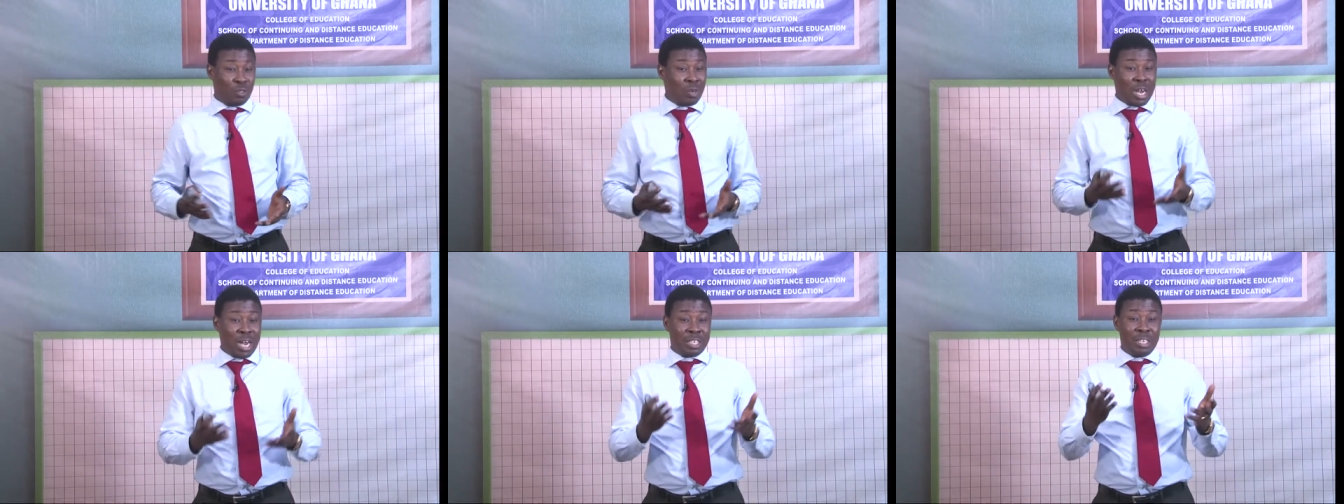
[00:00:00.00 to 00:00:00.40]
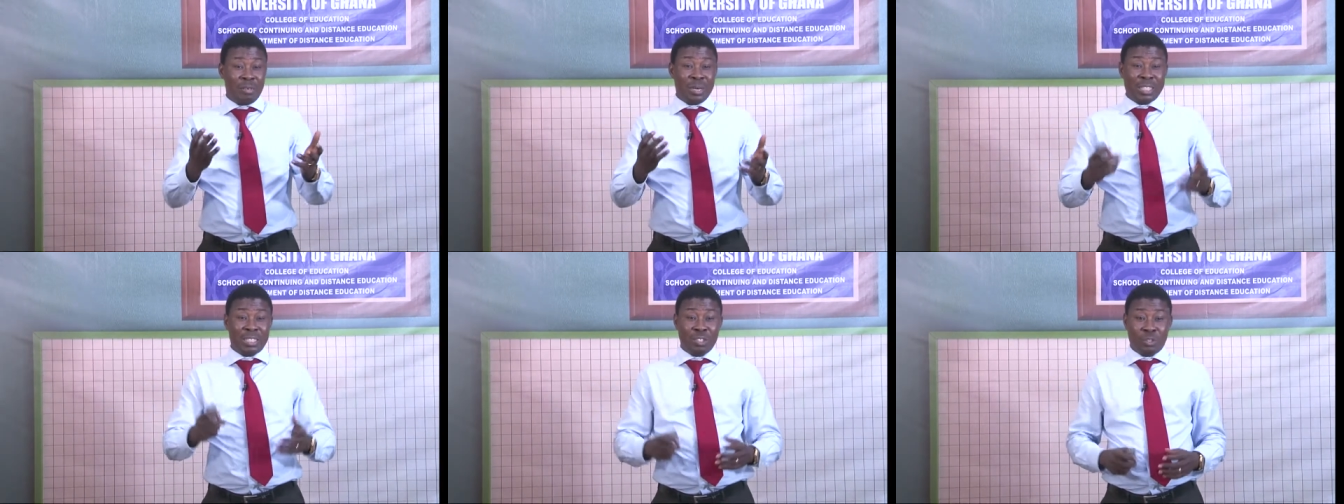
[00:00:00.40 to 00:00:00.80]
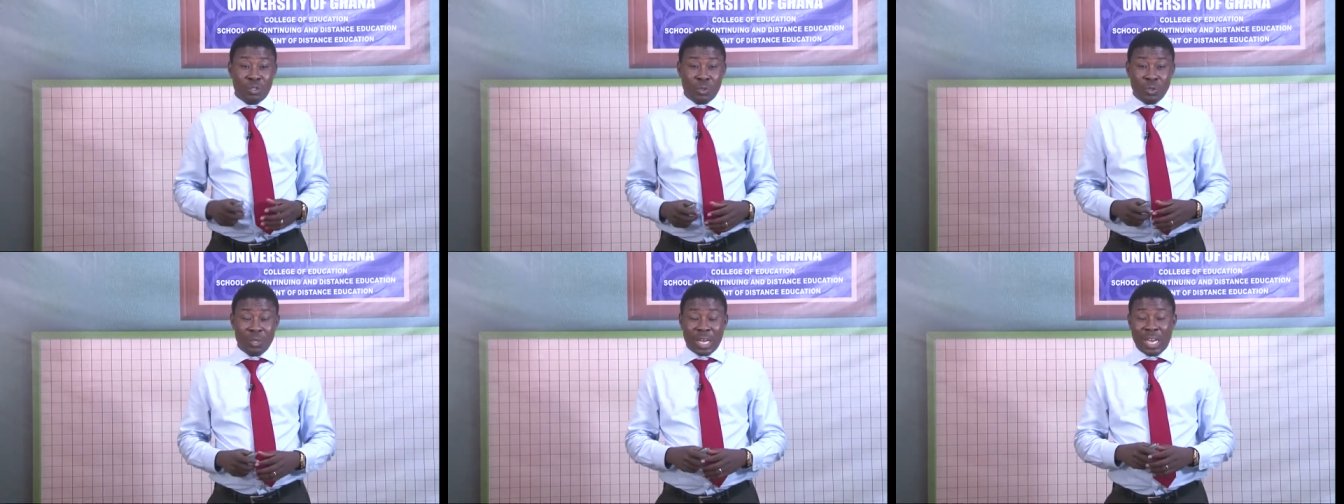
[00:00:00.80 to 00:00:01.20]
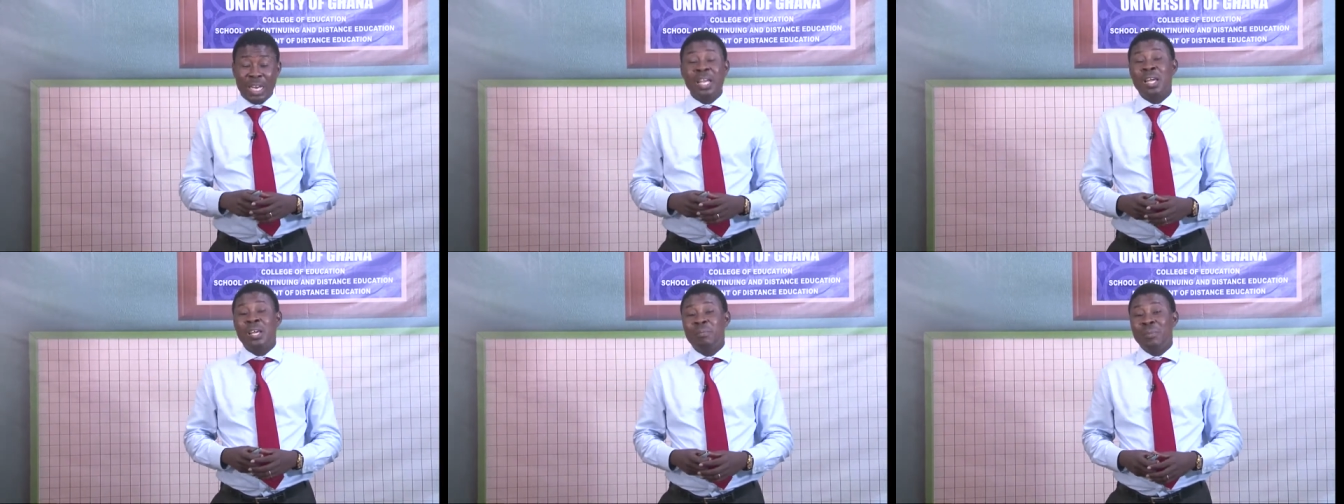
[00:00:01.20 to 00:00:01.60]
You are at liberty to do that
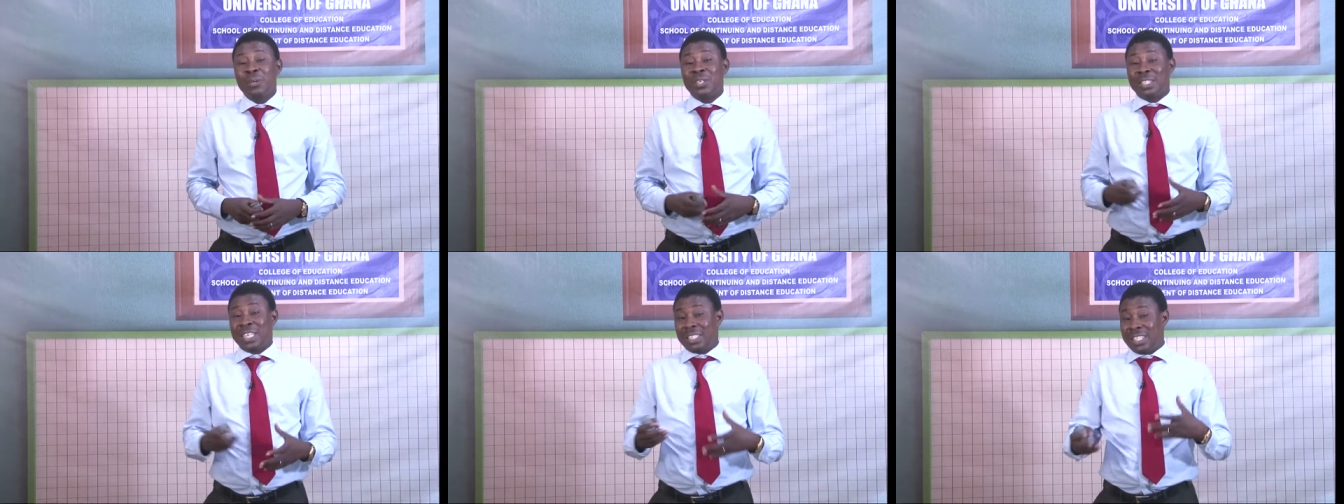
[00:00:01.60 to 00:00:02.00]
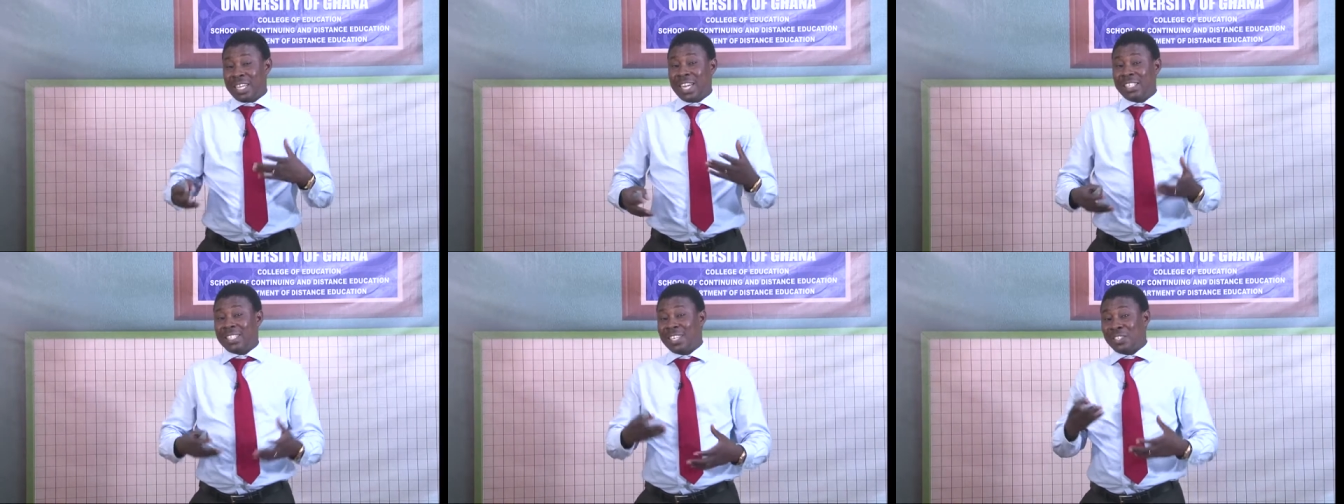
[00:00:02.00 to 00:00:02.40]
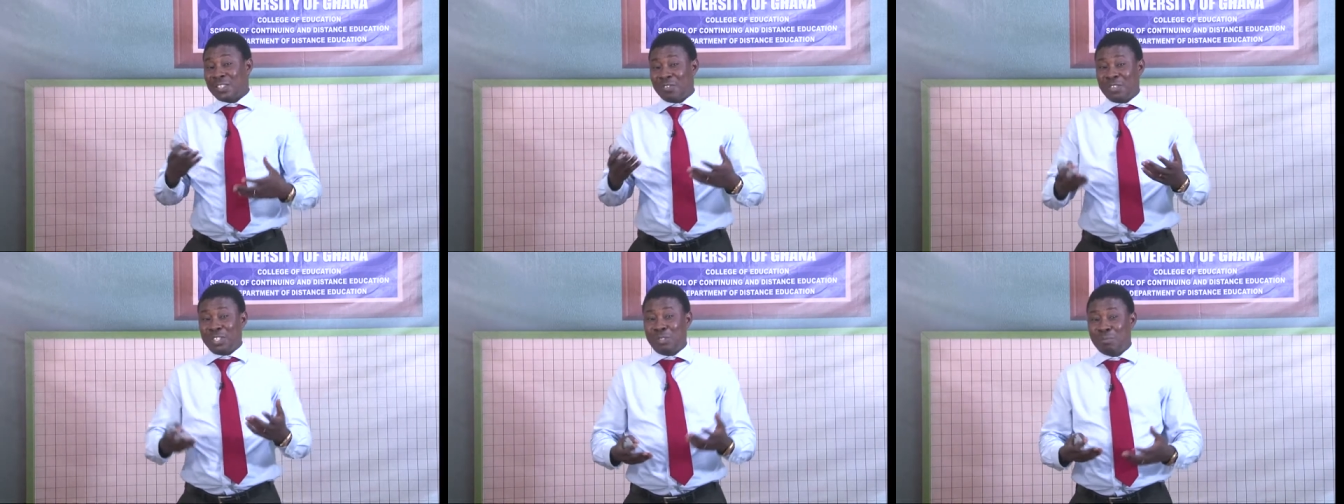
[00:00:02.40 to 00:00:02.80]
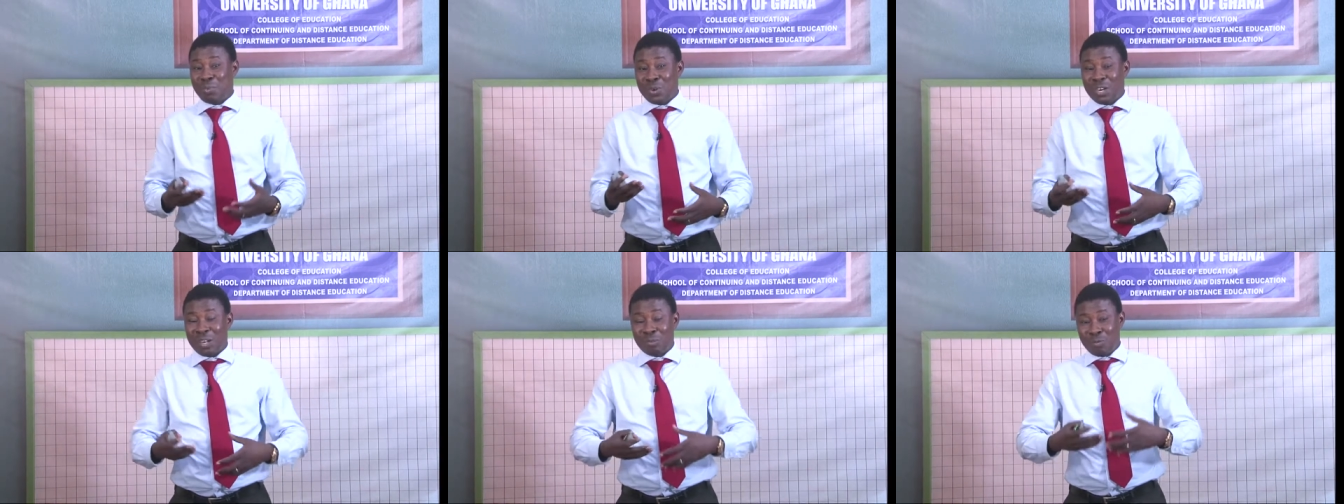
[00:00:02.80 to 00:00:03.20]
because that's the essence of this
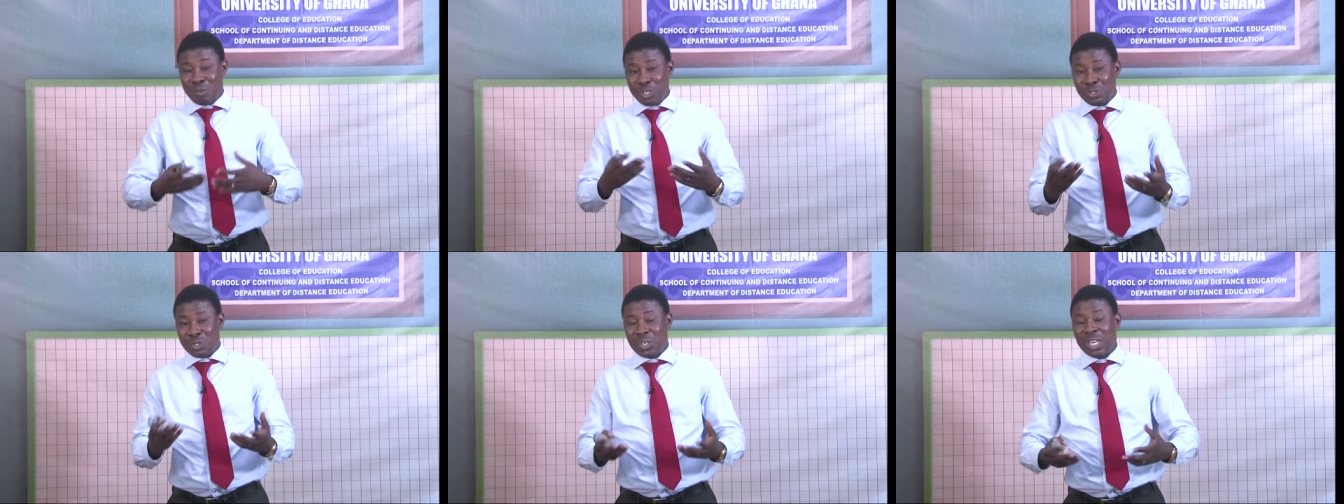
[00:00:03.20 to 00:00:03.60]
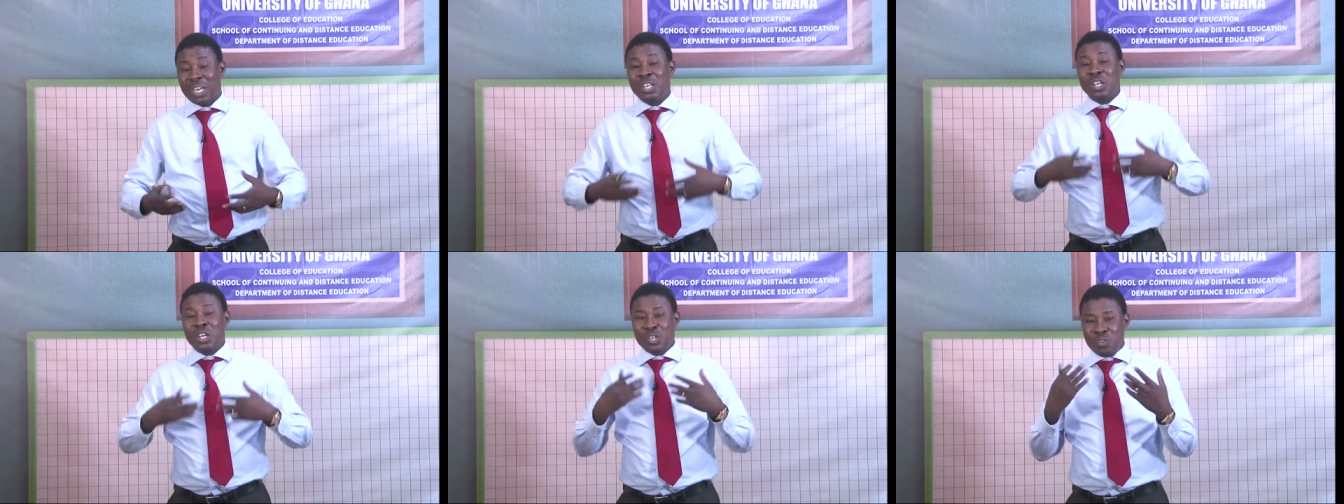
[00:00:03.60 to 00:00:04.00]
program to make sure that